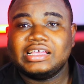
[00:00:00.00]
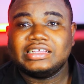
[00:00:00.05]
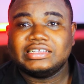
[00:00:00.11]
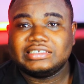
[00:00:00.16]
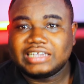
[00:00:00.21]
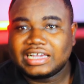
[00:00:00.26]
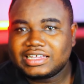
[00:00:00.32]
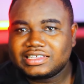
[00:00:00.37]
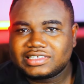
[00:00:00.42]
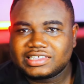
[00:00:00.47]

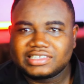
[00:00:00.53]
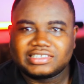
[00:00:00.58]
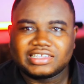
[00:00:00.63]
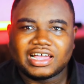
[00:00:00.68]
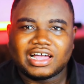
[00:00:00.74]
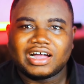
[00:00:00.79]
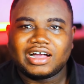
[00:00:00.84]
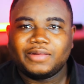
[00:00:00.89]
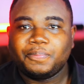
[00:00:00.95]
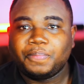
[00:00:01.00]
Chances
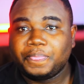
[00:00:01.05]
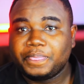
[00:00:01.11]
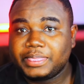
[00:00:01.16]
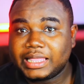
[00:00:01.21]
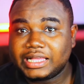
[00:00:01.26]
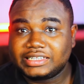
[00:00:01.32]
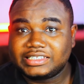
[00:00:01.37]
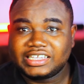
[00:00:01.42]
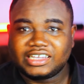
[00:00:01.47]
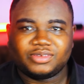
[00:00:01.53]
are
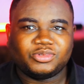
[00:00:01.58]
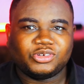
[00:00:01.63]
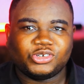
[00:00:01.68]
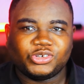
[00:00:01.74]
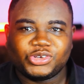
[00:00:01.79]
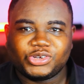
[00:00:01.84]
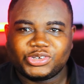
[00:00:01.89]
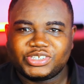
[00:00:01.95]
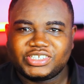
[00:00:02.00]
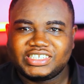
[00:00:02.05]
the thumbnail
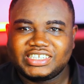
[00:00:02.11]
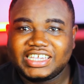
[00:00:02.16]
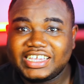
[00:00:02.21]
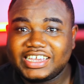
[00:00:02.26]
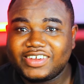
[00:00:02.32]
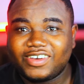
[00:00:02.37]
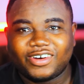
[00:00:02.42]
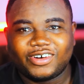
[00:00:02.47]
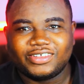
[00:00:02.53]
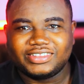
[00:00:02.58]
you're
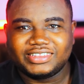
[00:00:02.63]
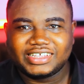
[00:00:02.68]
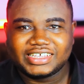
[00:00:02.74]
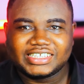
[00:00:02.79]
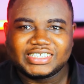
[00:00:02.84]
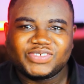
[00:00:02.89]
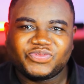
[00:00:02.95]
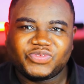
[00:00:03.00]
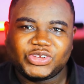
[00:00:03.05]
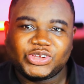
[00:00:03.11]
seeing on
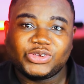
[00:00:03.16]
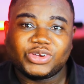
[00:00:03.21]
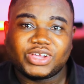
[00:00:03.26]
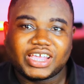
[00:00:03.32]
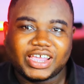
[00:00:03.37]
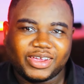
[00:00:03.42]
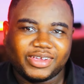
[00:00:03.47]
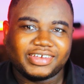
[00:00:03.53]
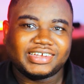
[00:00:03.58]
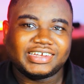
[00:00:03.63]
this video
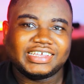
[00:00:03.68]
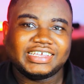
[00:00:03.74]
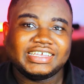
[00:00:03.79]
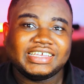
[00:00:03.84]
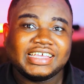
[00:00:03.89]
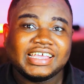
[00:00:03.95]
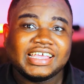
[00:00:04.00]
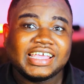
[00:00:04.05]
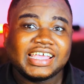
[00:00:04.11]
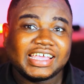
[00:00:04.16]
currently
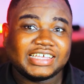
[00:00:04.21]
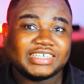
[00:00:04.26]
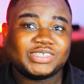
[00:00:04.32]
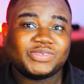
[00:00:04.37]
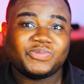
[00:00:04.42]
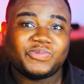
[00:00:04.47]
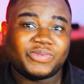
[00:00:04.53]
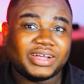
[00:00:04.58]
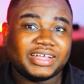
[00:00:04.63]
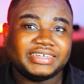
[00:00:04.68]
is
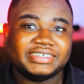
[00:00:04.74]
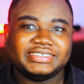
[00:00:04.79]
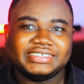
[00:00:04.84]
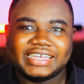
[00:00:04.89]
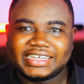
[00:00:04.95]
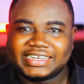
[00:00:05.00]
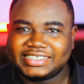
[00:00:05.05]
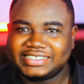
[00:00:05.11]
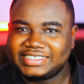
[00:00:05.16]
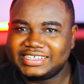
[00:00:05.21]
one
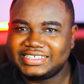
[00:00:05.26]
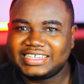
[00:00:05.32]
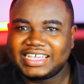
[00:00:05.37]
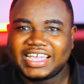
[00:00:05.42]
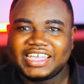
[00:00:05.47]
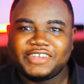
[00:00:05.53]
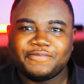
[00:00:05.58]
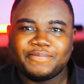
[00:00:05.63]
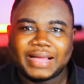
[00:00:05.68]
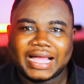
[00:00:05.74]
that is
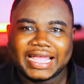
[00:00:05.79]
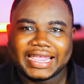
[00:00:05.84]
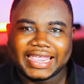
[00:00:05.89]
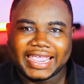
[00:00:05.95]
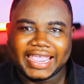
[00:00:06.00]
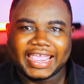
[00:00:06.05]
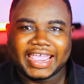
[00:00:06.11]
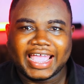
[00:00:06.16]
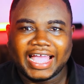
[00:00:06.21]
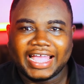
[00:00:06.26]
designed by
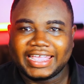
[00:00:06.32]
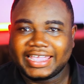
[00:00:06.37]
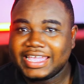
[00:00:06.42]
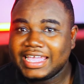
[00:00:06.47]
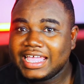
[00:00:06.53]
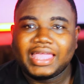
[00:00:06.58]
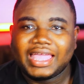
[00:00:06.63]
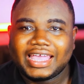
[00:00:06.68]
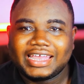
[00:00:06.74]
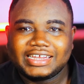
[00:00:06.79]
AI.
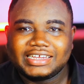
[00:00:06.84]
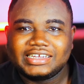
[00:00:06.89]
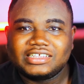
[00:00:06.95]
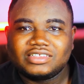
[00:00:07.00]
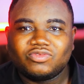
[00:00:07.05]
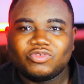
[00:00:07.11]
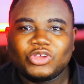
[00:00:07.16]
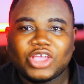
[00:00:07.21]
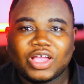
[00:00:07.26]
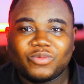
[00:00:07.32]
And in this
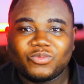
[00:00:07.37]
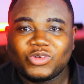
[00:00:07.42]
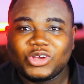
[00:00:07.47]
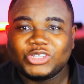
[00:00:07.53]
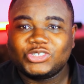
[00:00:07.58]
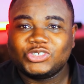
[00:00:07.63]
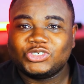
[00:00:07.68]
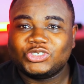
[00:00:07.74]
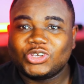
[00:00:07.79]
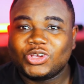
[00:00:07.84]
video, I'm going
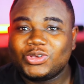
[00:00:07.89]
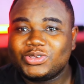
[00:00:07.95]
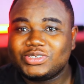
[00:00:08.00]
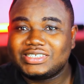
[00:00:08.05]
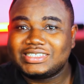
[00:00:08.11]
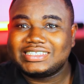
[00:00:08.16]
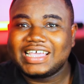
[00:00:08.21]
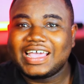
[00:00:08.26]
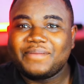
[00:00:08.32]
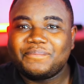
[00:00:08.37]
to show you
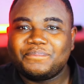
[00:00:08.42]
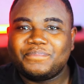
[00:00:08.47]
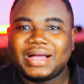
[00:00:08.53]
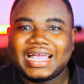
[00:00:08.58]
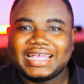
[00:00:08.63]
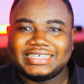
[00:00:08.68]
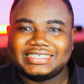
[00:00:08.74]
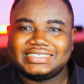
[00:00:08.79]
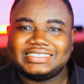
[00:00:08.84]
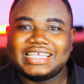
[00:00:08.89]
step
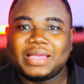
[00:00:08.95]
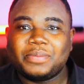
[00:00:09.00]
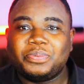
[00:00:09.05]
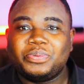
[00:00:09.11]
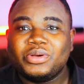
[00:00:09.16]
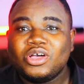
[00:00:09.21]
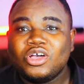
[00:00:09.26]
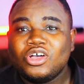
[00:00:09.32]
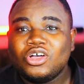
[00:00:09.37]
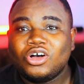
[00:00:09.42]
by
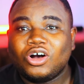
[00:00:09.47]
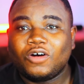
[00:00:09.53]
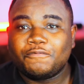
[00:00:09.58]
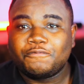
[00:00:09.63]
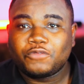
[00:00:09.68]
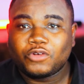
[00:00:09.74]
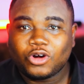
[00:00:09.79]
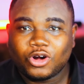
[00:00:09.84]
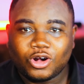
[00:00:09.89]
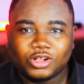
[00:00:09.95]
step
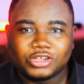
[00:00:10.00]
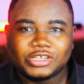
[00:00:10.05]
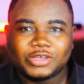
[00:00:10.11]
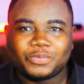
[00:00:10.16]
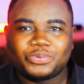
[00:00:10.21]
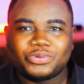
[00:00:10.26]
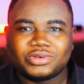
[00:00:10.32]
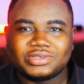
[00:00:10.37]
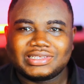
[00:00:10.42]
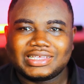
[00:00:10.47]
of all the
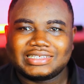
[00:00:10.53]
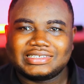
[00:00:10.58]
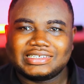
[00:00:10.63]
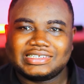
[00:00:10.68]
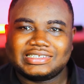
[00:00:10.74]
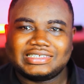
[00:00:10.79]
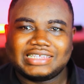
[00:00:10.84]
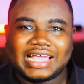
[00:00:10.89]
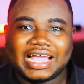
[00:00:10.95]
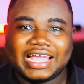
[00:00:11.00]

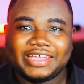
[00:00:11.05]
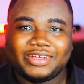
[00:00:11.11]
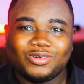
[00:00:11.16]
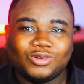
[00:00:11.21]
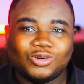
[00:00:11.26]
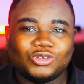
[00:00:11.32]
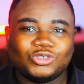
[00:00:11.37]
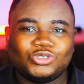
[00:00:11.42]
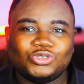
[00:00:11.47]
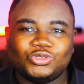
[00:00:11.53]
processes I
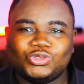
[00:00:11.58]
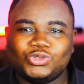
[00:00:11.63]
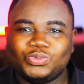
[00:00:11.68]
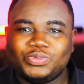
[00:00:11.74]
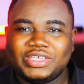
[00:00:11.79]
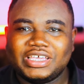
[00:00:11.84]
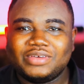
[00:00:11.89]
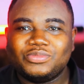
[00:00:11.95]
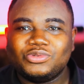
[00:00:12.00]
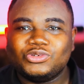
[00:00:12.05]
go through to
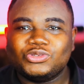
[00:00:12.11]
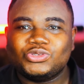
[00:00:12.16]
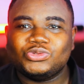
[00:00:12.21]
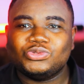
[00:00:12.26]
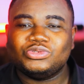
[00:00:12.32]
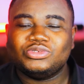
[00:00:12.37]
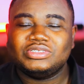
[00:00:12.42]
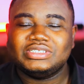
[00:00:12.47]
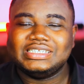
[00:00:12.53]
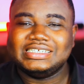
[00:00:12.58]
be able
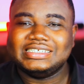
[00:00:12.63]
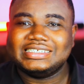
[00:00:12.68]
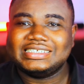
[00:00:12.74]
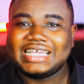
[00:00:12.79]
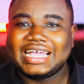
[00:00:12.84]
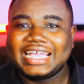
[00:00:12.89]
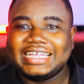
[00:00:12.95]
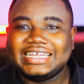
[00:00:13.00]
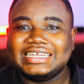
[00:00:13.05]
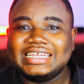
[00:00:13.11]
to
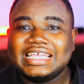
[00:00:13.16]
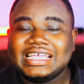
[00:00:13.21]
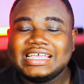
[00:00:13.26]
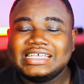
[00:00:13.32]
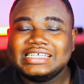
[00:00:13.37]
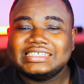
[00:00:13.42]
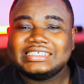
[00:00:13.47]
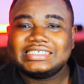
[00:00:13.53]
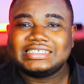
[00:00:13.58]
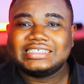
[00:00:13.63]
design
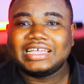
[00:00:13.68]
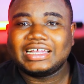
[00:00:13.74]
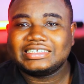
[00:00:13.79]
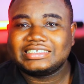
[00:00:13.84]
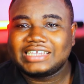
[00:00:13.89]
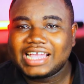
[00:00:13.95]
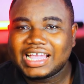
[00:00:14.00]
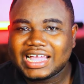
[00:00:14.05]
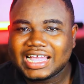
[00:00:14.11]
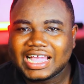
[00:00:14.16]

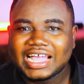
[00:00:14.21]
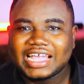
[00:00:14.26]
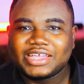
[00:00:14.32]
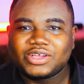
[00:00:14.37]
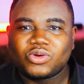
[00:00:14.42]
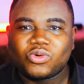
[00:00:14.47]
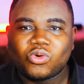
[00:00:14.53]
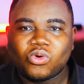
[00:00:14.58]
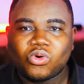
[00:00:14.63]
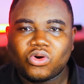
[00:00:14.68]
such high
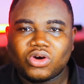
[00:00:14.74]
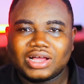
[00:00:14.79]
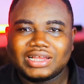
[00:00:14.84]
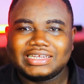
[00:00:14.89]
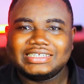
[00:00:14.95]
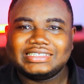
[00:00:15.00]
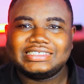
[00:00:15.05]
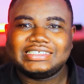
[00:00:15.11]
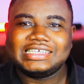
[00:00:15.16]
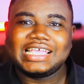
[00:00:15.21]

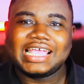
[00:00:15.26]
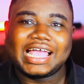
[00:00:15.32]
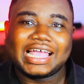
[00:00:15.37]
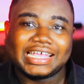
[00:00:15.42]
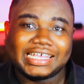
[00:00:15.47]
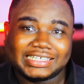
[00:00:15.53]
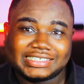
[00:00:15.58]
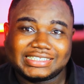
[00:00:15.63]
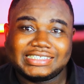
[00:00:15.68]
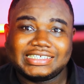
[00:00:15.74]
quality,
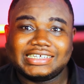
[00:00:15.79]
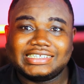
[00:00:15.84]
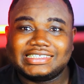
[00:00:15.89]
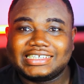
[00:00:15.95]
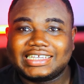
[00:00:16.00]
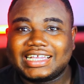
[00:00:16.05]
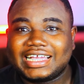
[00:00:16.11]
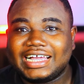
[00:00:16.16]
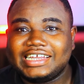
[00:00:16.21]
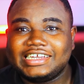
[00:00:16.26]

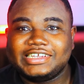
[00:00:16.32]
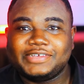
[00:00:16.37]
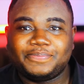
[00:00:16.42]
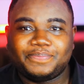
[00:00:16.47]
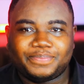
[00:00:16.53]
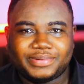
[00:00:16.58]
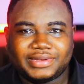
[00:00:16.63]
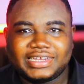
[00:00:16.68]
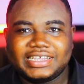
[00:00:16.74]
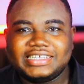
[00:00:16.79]
aesthetically
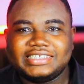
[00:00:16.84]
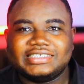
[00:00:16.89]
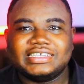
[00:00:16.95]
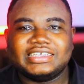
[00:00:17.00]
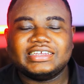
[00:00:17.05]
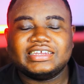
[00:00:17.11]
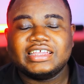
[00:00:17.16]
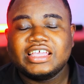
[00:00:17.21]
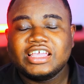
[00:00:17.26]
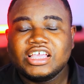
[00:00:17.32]

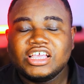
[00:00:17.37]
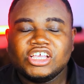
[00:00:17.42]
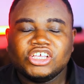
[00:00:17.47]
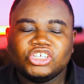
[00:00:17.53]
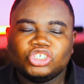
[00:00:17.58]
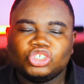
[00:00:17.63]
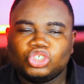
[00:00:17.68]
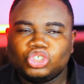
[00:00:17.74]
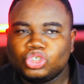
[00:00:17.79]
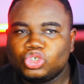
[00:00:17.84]
pleasing,
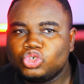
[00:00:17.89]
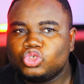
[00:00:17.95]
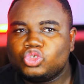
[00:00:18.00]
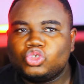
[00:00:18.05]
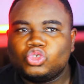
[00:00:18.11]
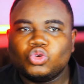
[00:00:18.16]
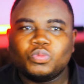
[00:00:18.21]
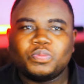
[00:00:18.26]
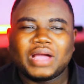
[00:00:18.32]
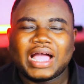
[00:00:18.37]

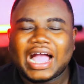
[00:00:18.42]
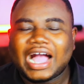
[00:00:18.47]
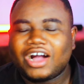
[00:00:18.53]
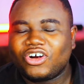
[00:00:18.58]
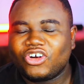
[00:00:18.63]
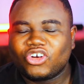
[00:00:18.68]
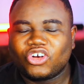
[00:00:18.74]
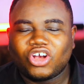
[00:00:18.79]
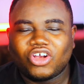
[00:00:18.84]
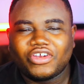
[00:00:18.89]
YouTube
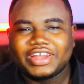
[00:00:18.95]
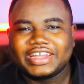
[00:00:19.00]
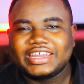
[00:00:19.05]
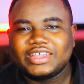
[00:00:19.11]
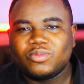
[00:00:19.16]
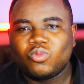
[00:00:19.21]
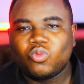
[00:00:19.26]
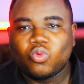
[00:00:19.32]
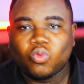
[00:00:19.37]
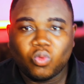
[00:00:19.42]

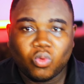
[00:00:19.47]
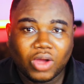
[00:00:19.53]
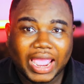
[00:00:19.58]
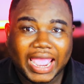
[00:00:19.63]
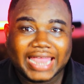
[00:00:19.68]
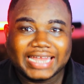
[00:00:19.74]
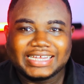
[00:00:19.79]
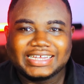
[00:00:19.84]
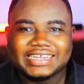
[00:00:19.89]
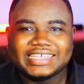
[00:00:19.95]
algorithm
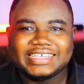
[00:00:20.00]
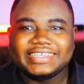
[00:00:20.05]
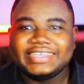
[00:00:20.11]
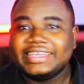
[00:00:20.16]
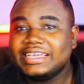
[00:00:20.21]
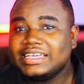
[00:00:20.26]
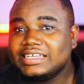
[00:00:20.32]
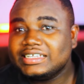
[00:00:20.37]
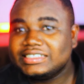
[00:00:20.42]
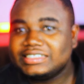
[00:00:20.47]
worthy
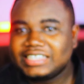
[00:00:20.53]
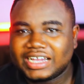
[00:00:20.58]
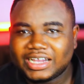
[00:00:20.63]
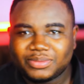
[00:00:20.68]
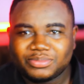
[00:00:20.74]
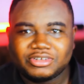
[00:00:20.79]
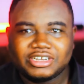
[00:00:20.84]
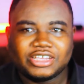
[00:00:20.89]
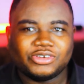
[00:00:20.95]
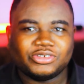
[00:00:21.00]

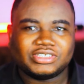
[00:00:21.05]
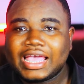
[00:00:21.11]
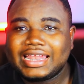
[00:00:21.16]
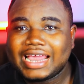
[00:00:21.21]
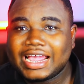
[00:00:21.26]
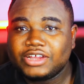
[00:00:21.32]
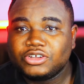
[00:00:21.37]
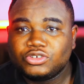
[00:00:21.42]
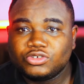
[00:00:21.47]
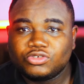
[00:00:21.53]
thumbnails. And
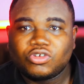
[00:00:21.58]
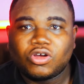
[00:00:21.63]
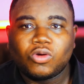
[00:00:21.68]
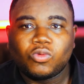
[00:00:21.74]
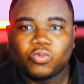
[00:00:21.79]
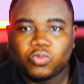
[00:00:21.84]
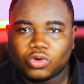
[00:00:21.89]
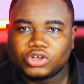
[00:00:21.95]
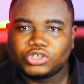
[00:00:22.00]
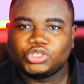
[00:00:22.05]
I do
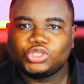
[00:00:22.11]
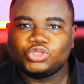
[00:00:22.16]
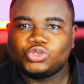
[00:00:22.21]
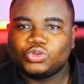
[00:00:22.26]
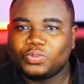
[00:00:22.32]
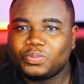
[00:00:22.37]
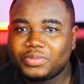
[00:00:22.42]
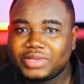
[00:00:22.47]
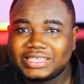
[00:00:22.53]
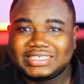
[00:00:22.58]
not want you to
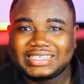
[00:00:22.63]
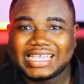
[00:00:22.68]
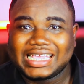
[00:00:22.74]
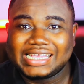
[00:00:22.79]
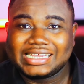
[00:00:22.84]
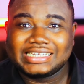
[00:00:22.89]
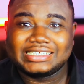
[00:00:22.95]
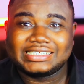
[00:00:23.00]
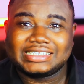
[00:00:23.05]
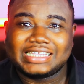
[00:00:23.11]
miss
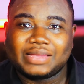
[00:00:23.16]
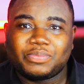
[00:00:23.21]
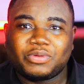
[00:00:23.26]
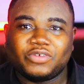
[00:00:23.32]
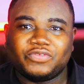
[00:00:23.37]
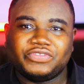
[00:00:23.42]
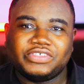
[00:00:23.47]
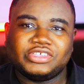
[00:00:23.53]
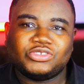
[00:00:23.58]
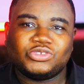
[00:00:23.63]
any step
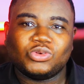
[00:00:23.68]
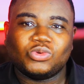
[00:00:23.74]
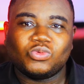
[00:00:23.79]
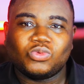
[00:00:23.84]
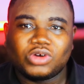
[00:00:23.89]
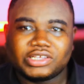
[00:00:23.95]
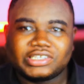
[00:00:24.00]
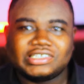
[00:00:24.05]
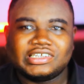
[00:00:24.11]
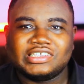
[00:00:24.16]
of this, so
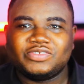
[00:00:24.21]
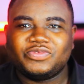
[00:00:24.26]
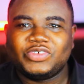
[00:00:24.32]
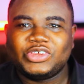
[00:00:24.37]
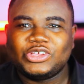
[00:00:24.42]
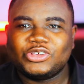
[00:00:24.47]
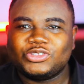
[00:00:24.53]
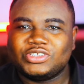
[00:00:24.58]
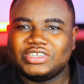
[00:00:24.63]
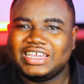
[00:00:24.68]
watch this
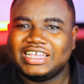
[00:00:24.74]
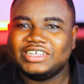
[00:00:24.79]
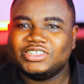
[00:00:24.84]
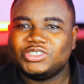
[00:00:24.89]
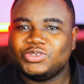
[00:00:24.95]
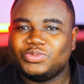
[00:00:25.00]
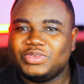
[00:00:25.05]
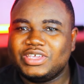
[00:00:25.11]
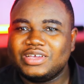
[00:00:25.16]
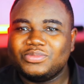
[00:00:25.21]
video to the end
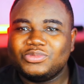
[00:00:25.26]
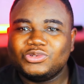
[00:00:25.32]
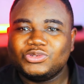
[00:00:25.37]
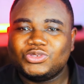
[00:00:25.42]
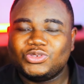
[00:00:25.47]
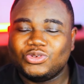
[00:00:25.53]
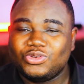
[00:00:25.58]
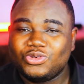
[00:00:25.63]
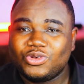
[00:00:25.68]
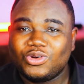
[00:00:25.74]
to be able
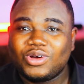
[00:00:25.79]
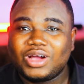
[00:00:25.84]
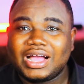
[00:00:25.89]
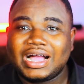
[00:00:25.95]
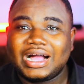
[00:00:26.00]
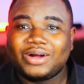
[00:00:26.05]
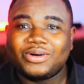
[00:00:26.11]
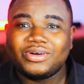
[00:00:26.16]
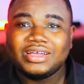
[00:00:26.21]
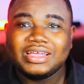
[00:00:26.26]
to know
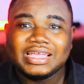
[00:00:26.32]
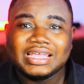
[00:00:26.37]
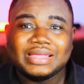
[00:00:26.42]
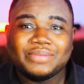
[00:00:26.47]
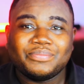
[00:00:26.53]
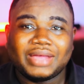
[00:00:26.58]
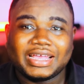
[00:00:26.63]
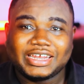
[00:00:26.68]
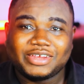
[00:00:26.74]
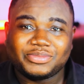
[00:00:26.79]
how.
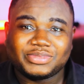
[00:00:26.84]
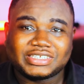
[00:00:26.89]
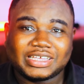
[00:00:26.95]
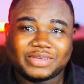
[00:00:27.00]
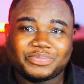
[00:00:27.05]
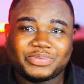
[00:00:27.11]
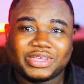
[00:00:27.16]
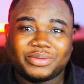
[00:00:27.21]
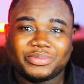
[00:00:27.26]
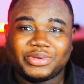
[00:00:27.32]
My name is
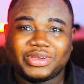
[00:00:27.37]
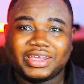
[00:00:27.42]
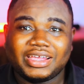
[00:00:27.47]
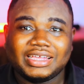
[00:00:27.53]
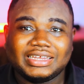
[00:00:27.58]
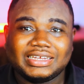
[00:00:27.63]
Apiamira.